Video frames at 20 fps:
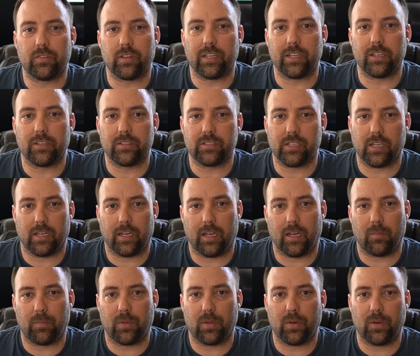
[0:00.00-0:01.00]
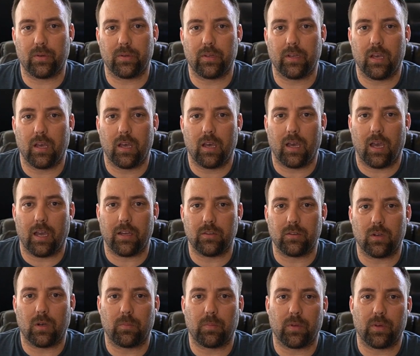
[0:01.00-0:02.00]
videos that I upload. I
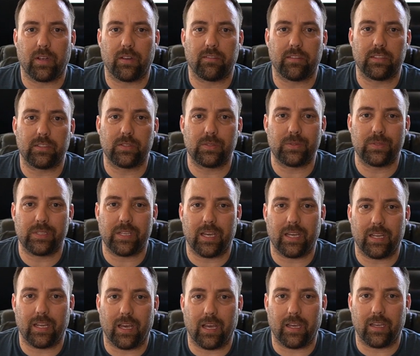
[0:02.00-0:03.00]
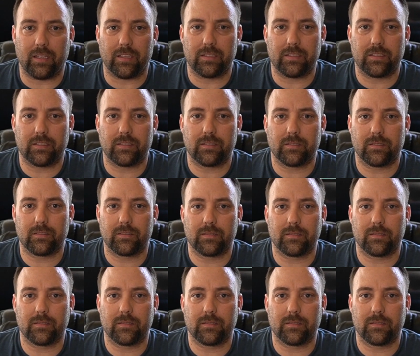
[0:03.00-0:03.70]
do upload every Tuesday nights.